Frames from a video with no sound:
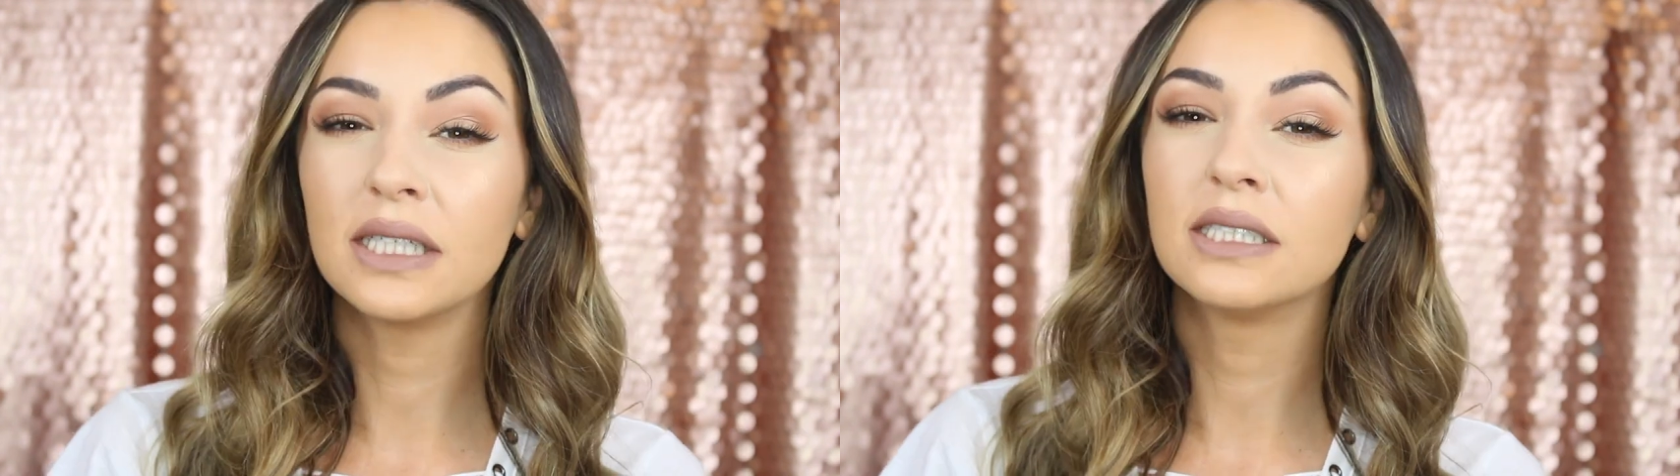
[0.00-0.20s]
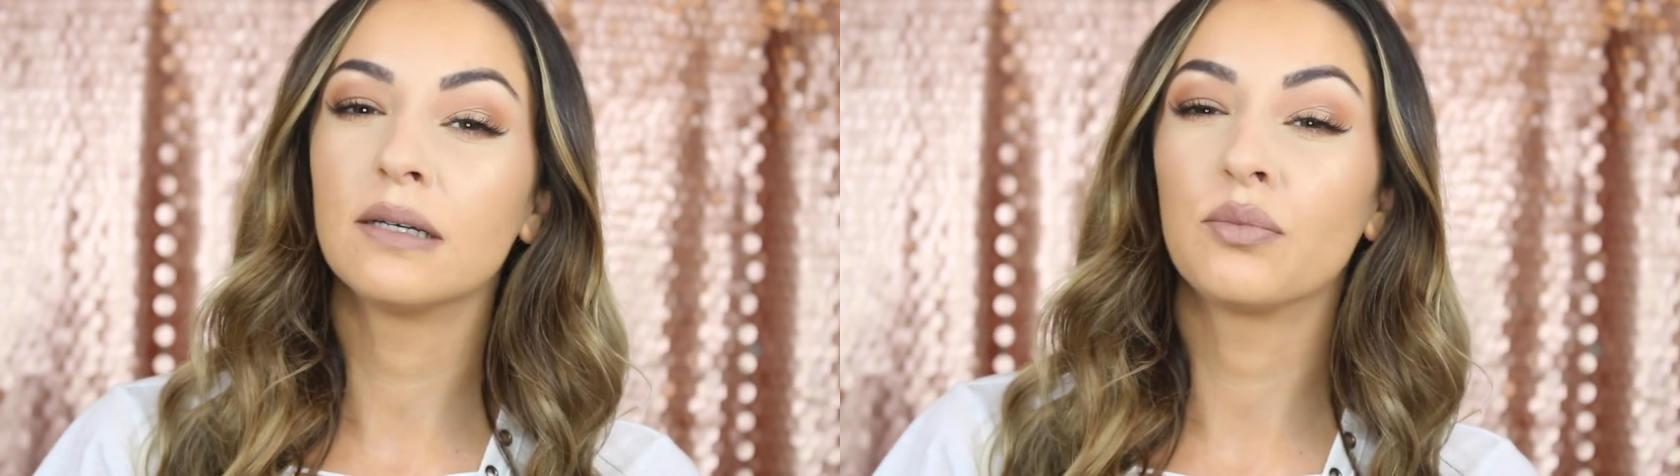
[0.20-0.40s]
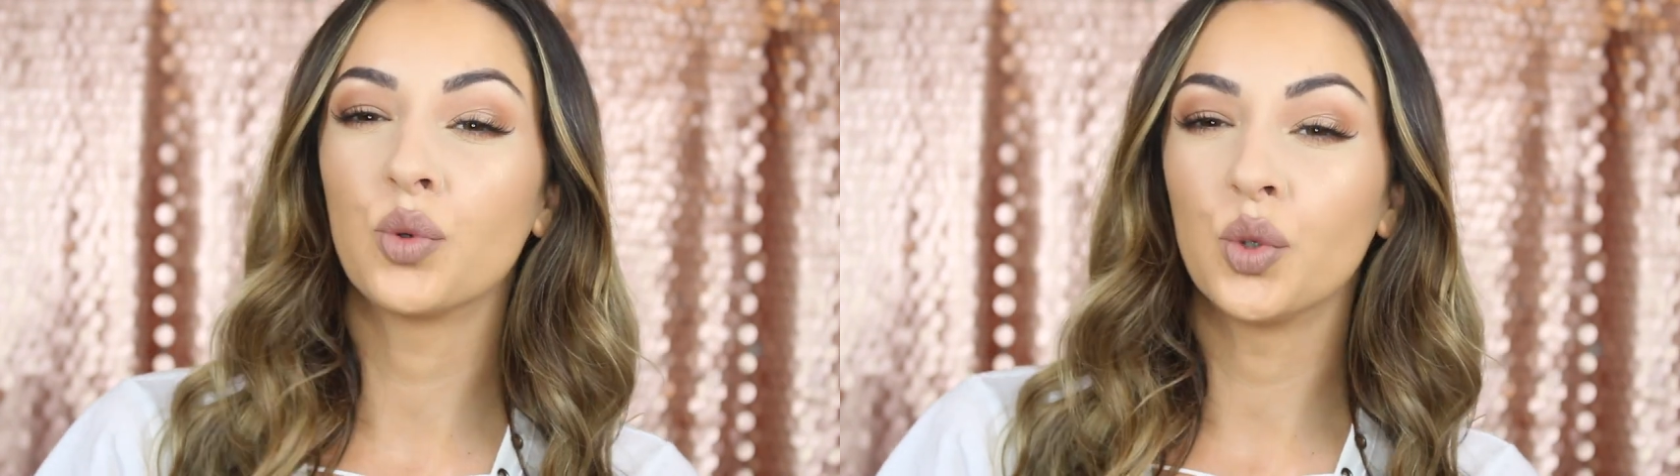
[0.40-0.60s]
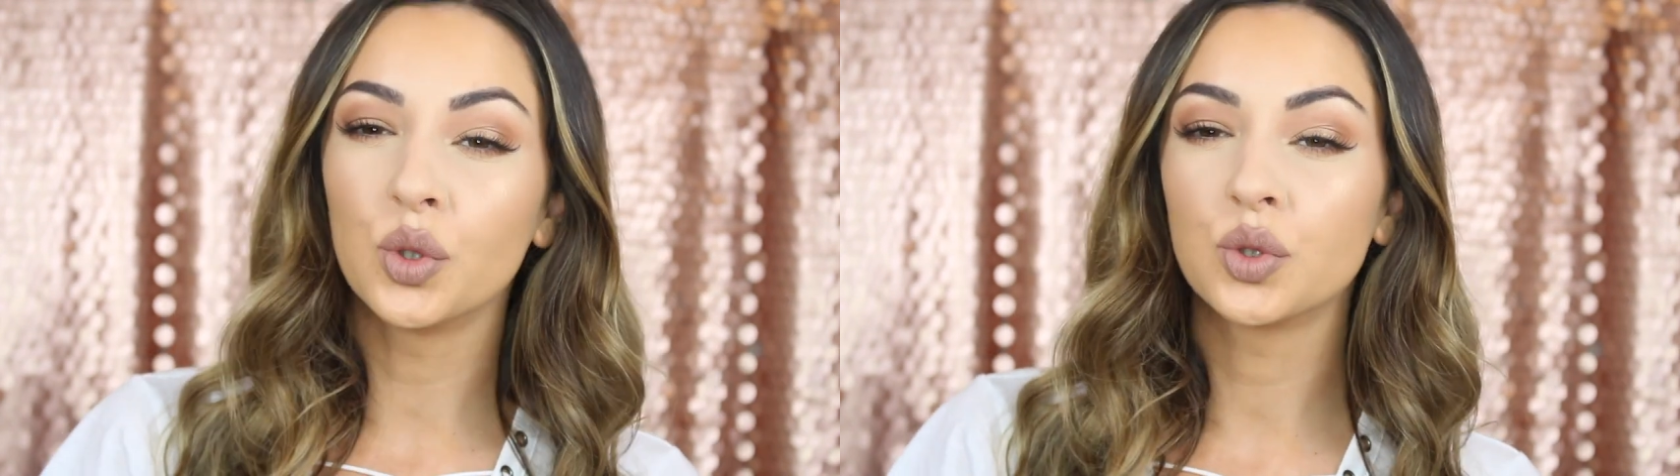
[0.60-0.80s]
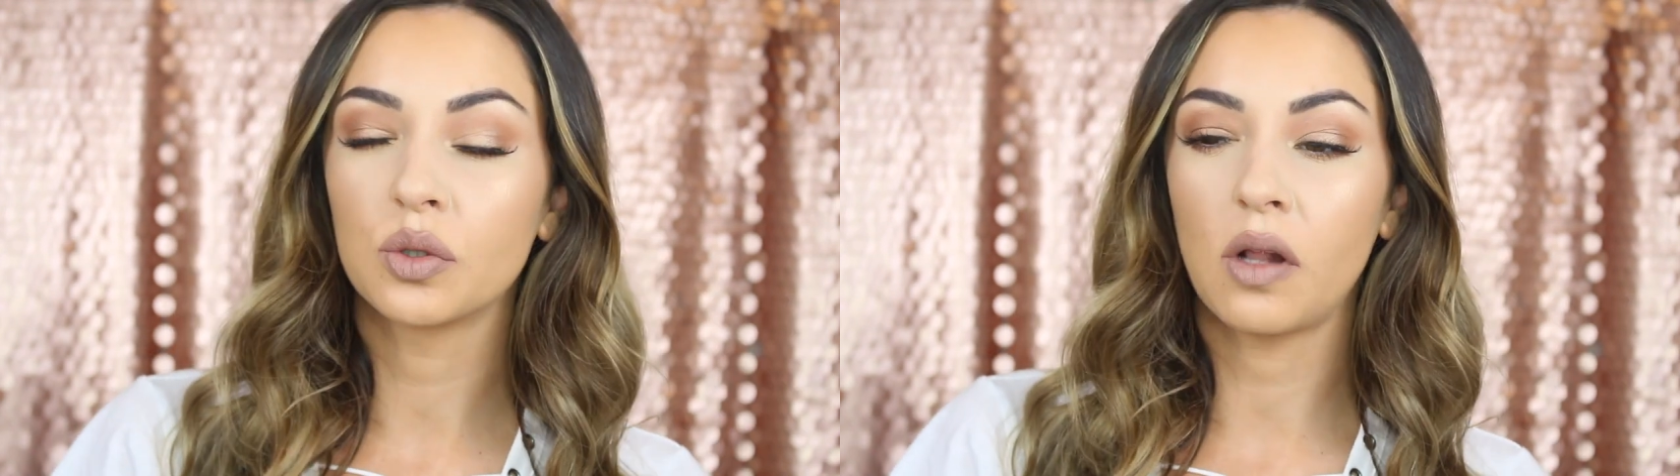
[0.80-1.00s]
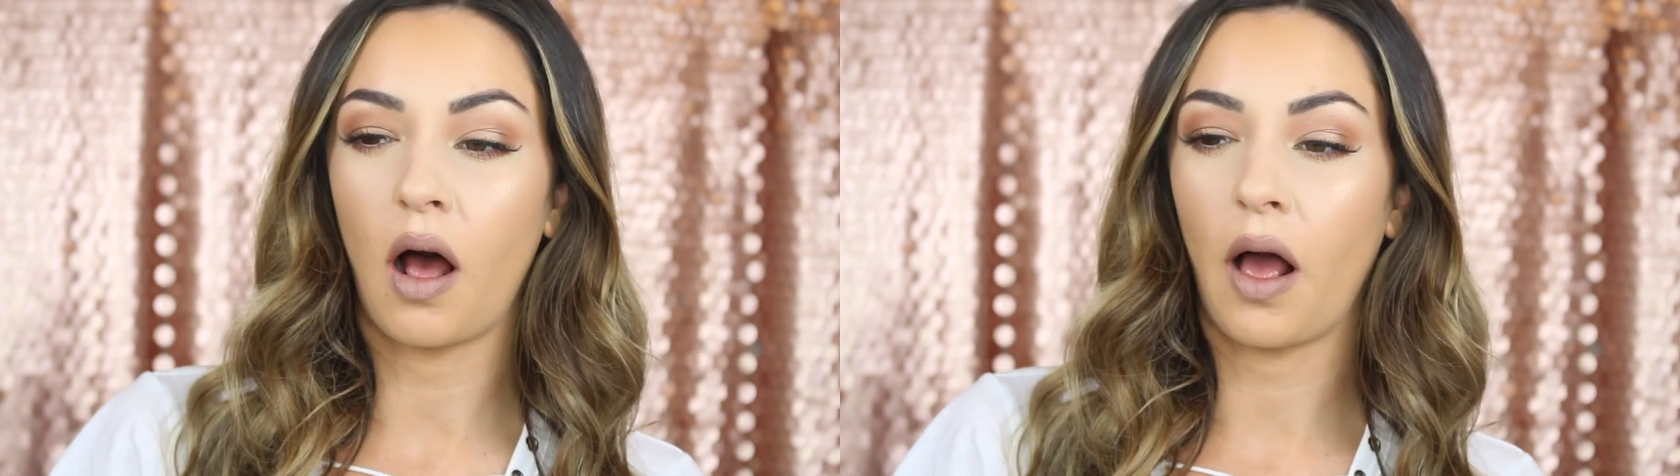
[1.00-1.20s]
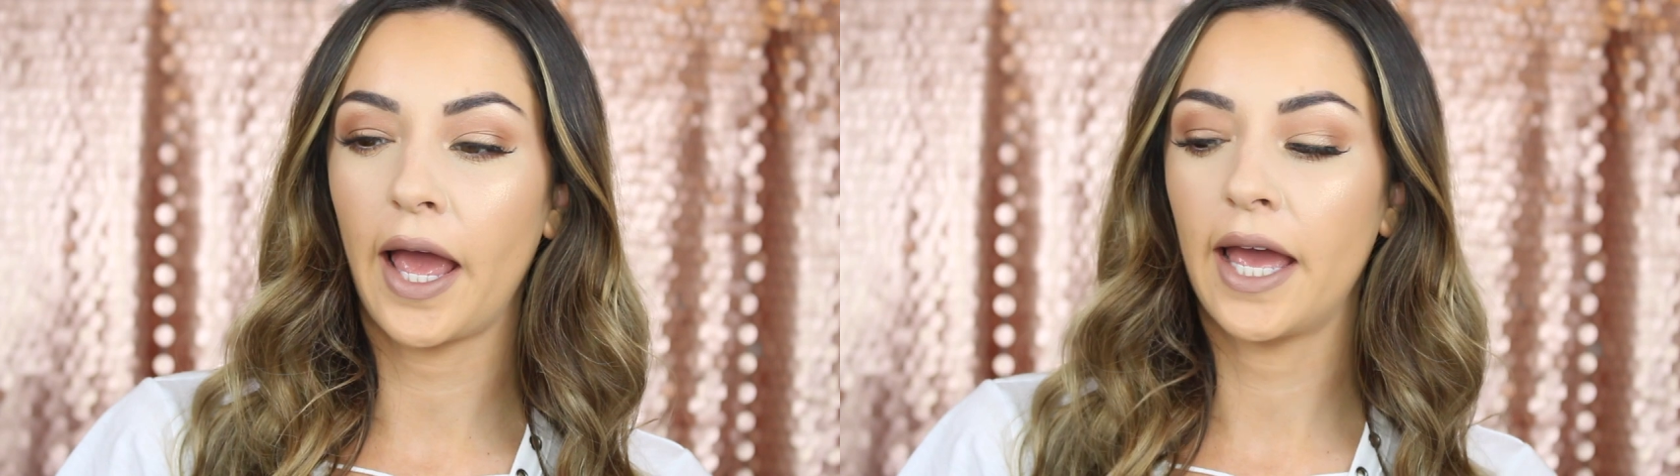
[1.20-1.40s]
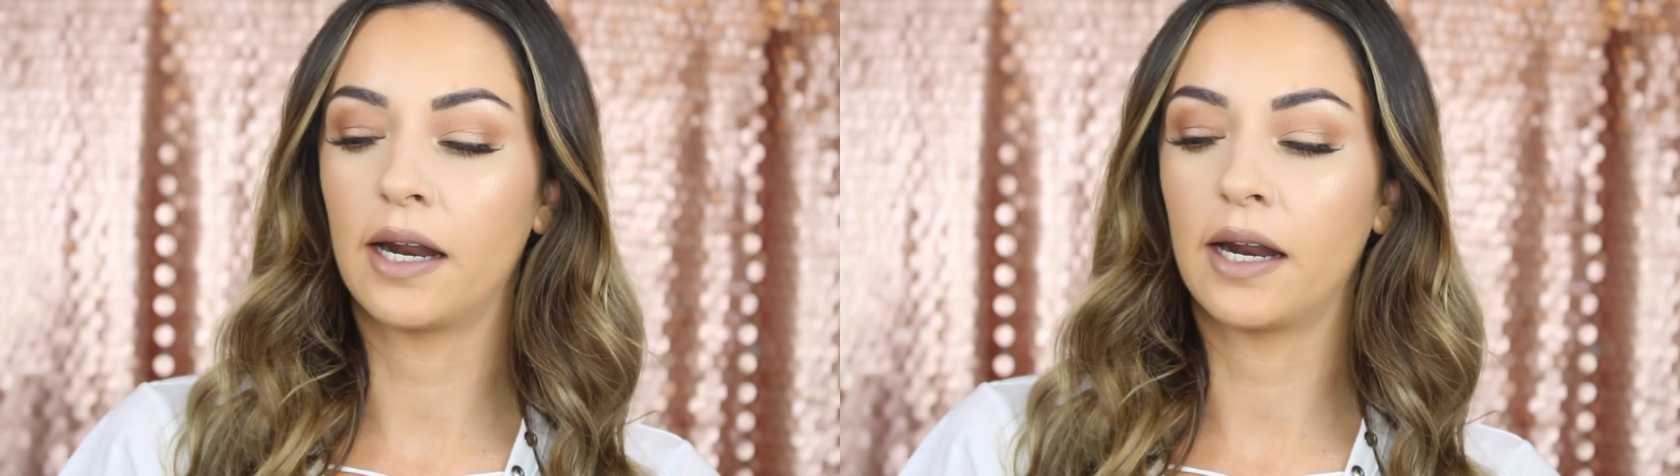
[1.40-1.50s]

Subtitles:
really simple neutral eye,